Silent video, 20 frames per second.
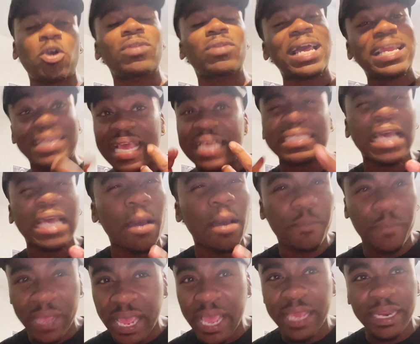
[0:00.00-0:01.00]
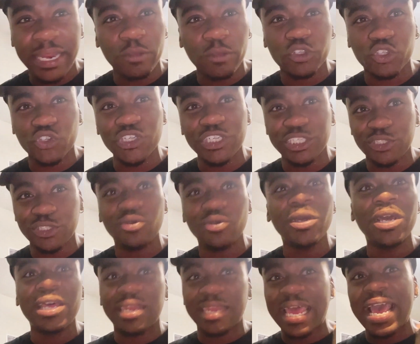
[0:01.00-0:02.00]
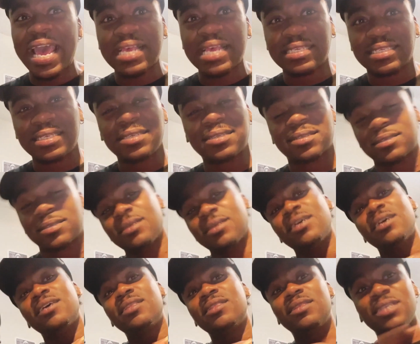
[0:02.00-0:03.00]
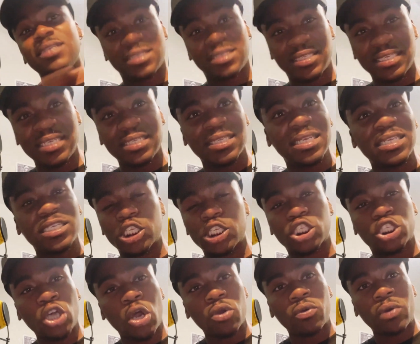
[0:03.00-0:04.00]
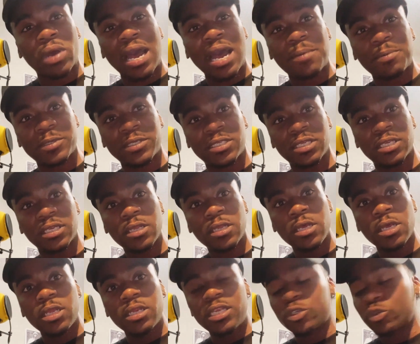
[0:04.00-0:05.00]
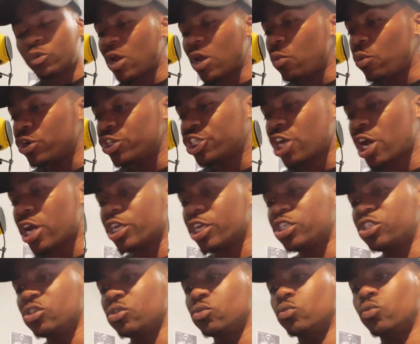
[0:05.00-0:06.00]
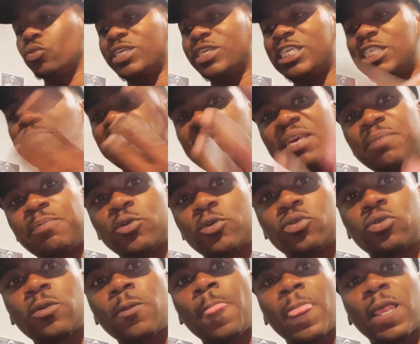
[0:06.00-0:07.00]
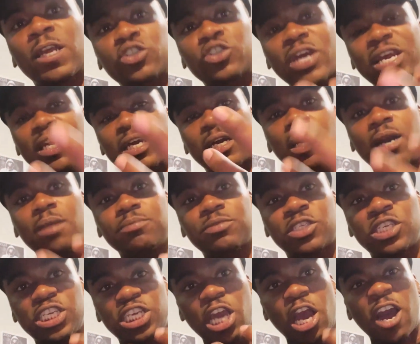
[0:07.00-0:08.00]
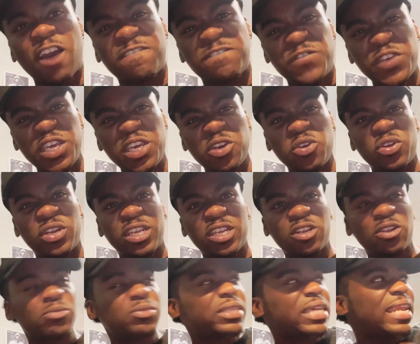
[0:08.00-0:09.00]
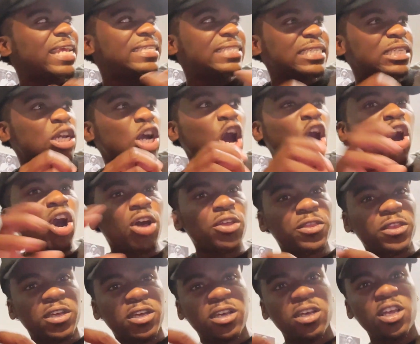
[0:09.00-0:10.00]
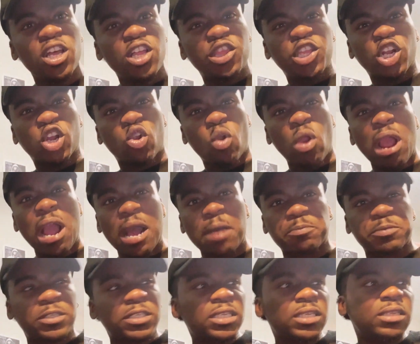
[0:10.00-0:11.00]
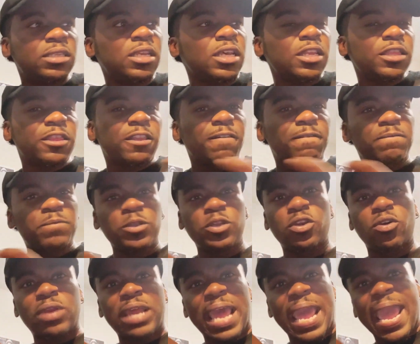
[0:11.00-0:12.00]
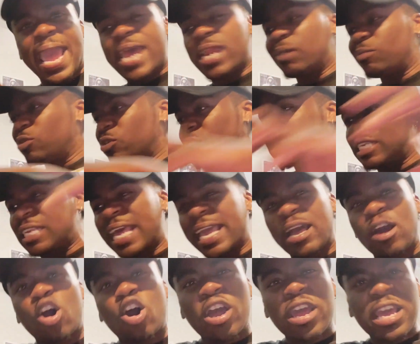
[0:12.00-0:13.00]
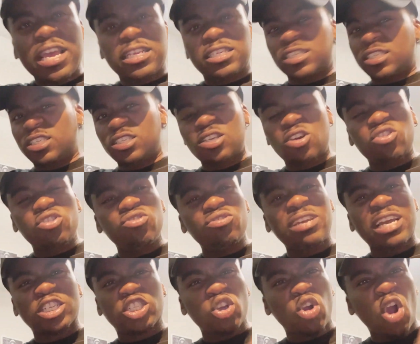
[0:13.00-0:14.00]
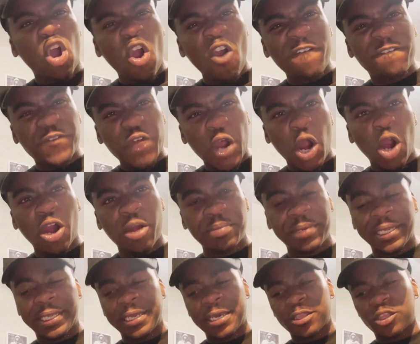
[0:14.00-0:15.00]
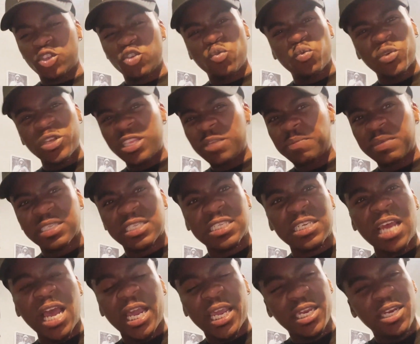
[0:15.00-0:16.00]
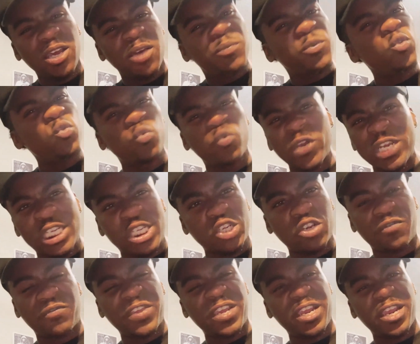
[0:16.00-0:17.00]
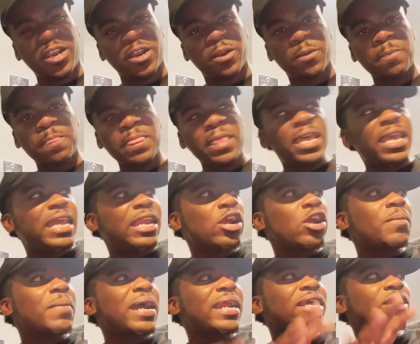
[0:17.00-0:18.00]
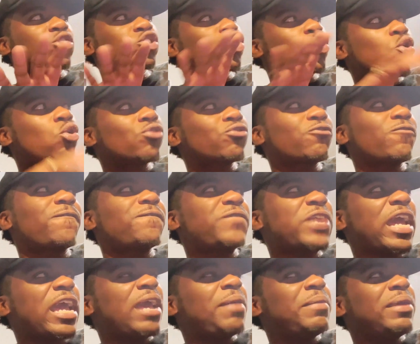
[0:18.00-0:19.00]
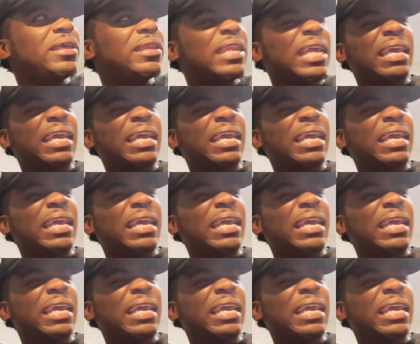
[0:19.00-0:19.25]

Like, that's how bad they was treating you last season. This season, it's the total opposite. This is what I want y'all to do. When these people try to come to y'all field, and, you know what I'm saying, they see all the, the crops and the, you know, the animals, and like, oh, just, you know, you got your whole farm together. You really been stocking up. You rich over here, and everybody else going through famine.